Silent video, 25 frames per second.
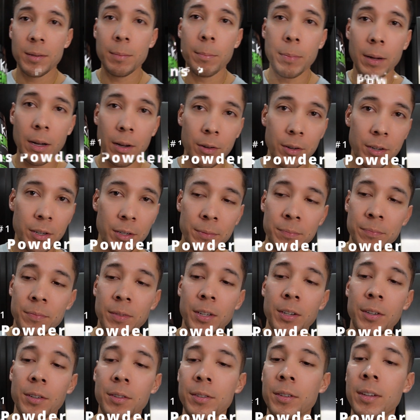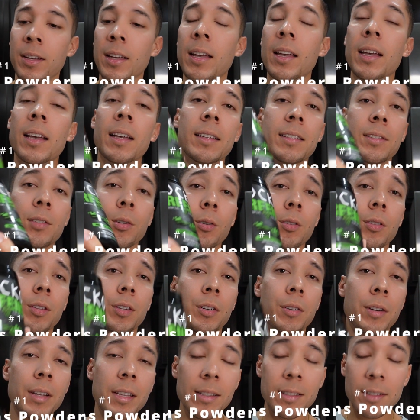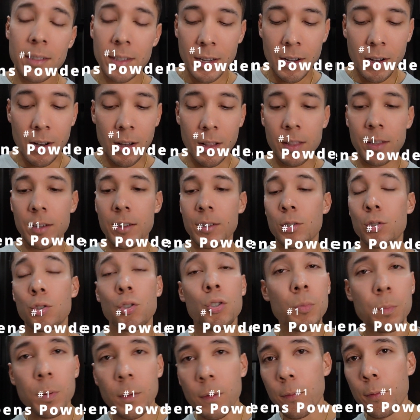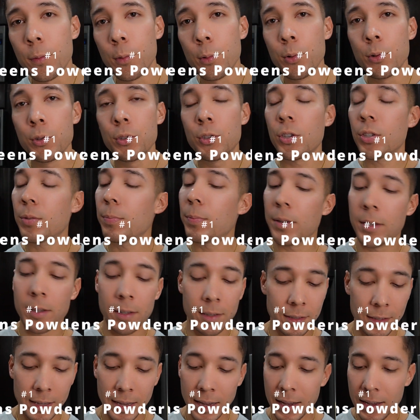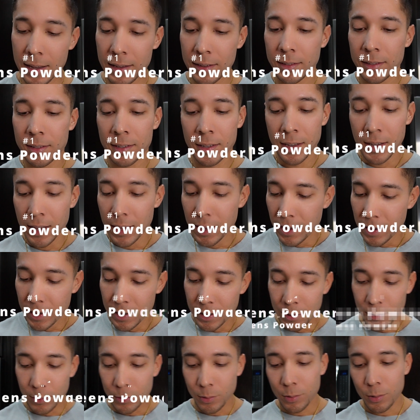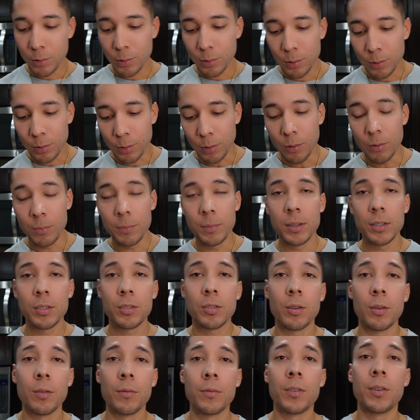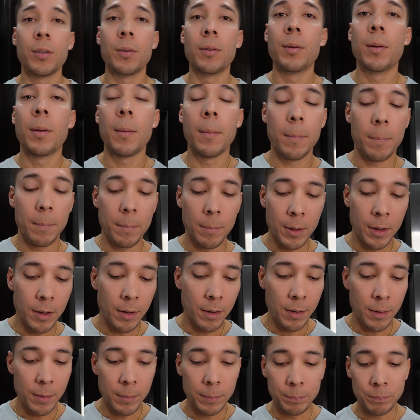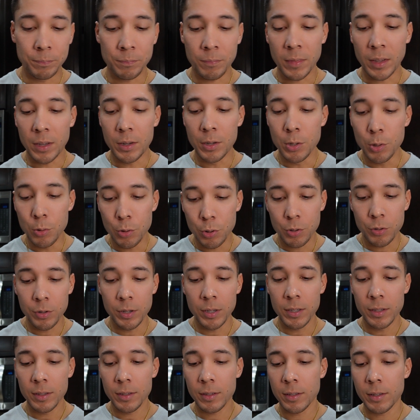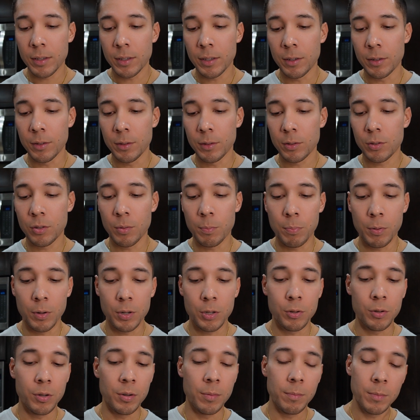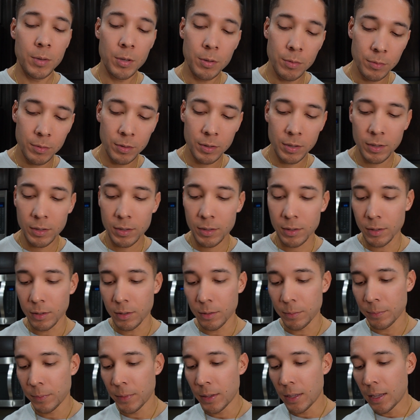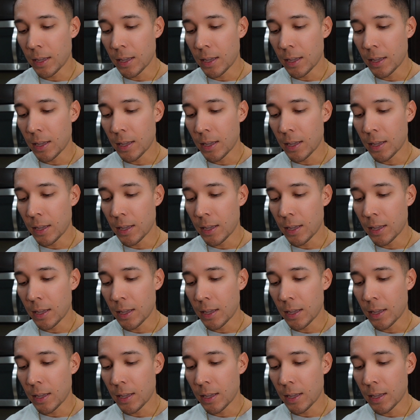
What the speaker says: powder. You know, so the greens, they call it a superfood just because it has, you know, so much of your nutrients, you know, supports your immune system,